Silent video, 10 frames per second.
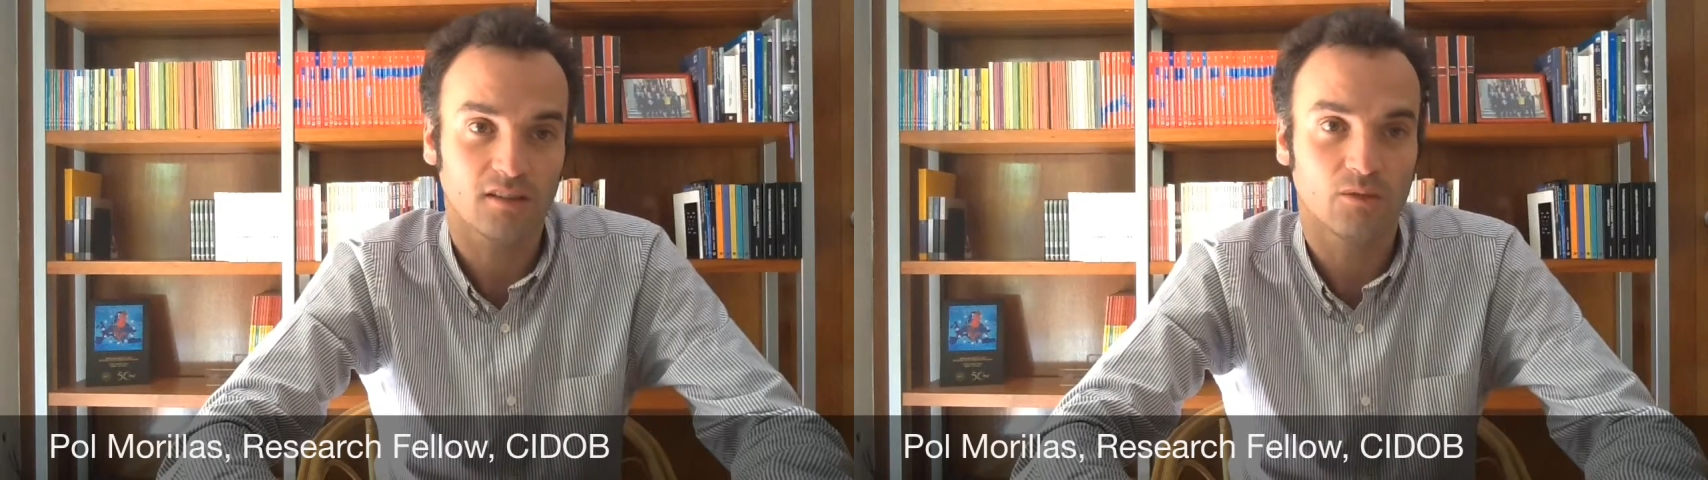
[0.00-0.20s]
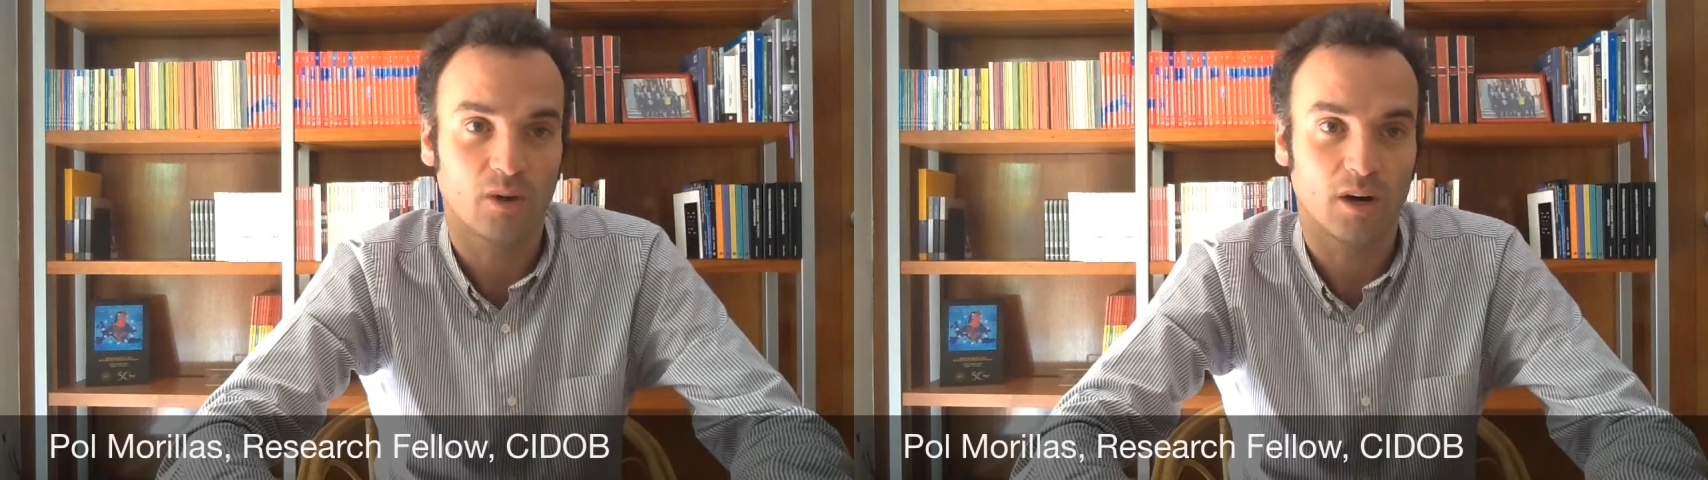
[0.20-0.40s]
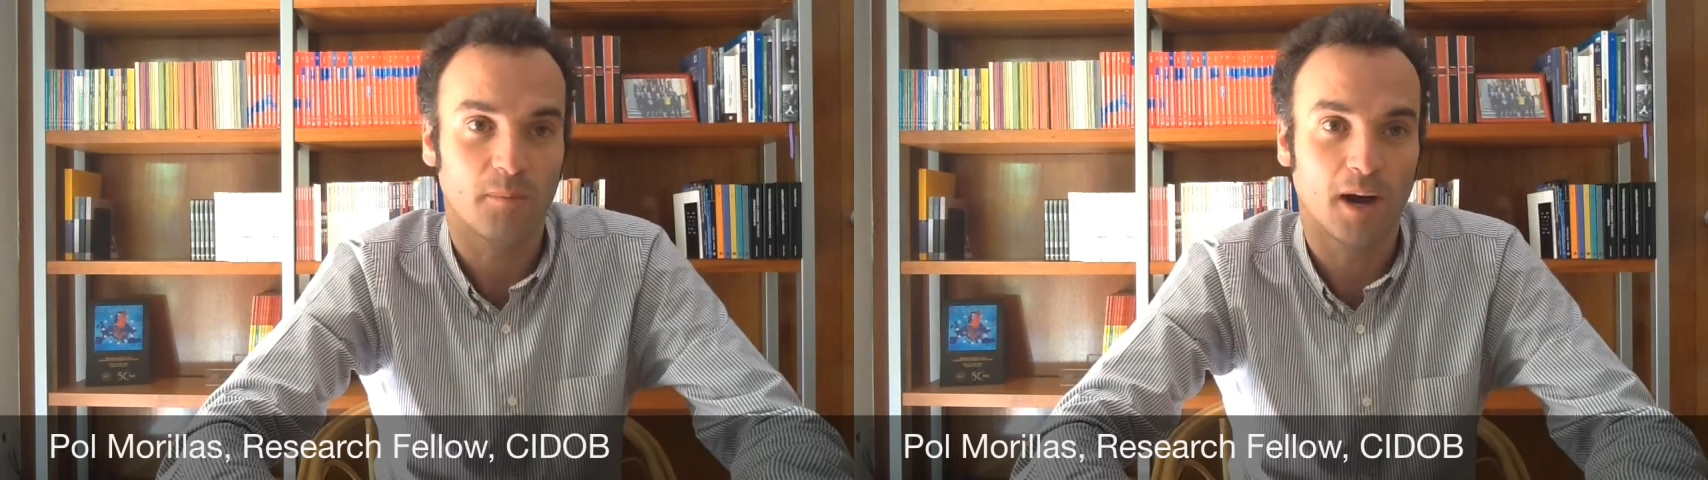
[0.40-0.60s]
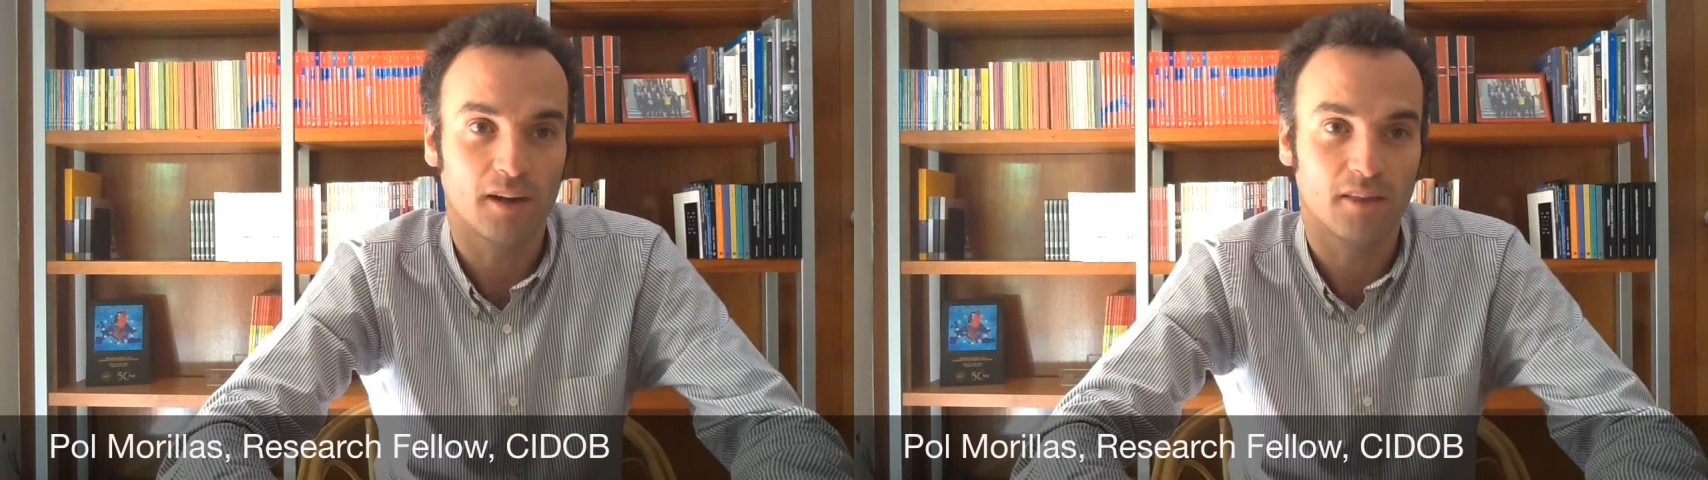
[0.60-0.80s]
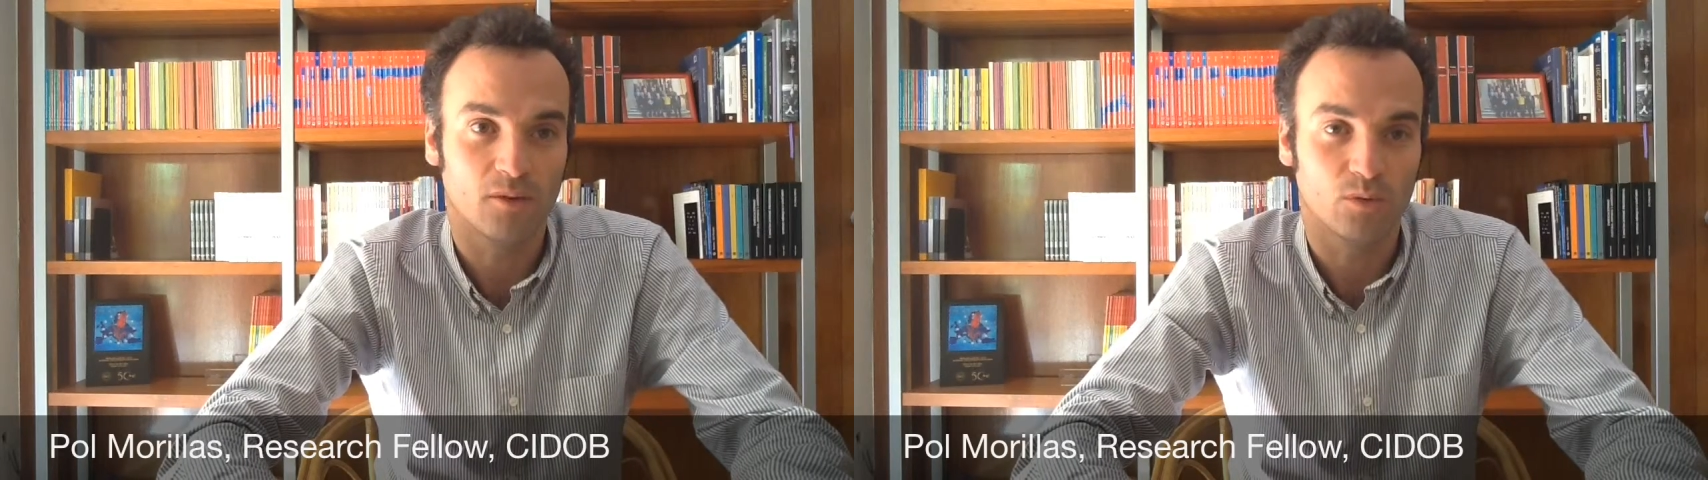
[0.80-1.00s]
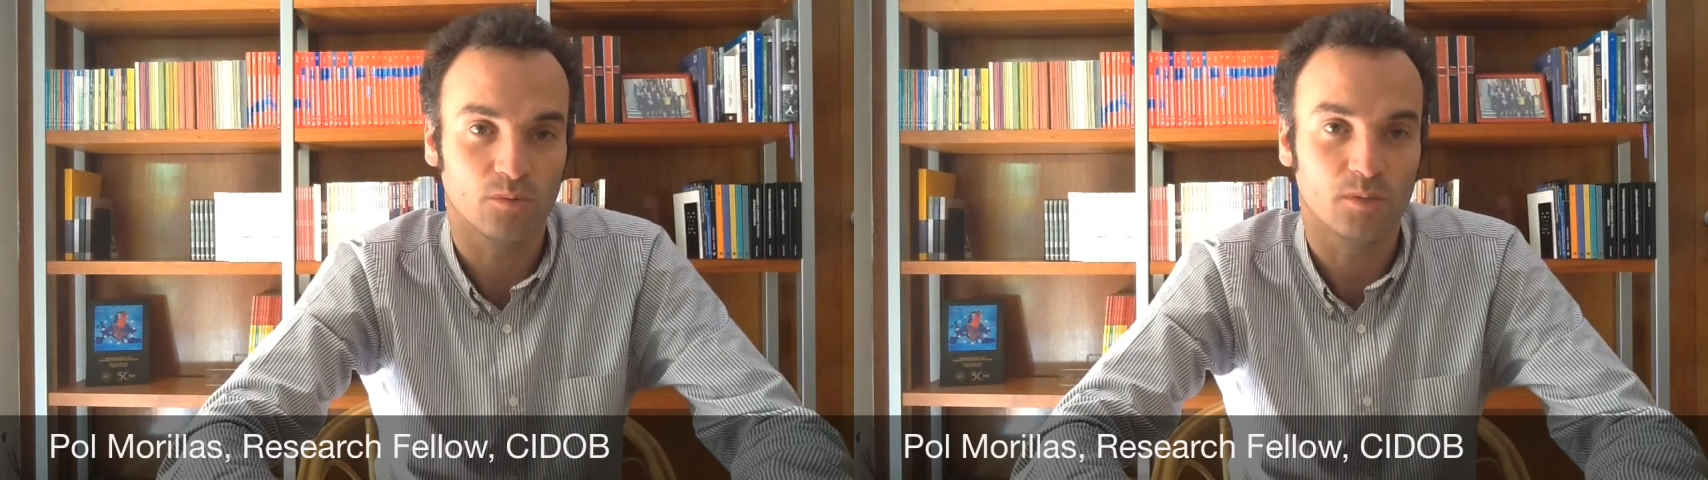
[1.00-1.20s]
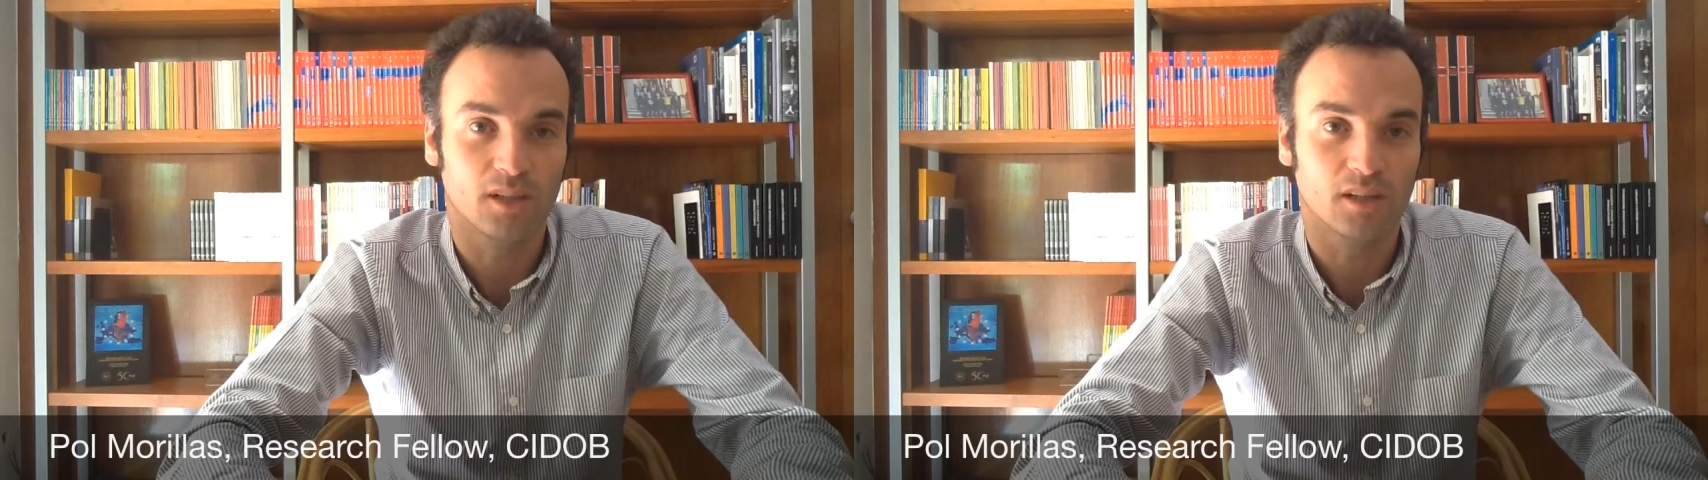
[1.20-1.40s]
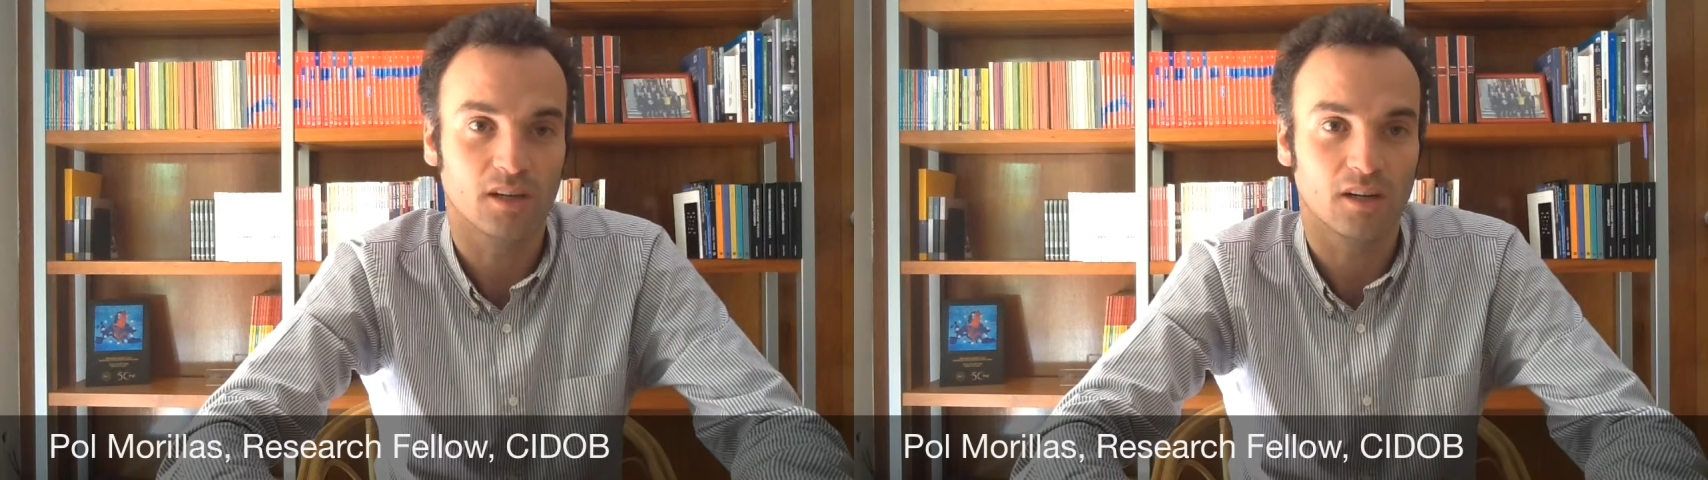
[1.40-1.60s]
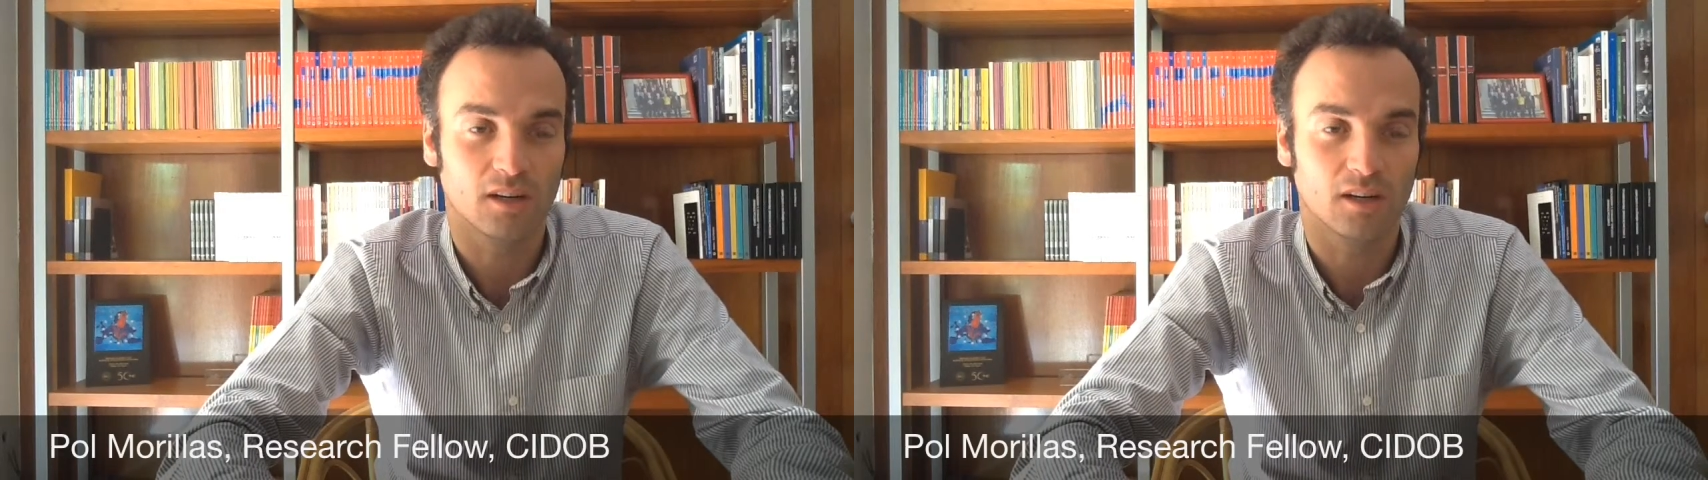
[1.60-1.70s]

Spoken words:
whereby there would be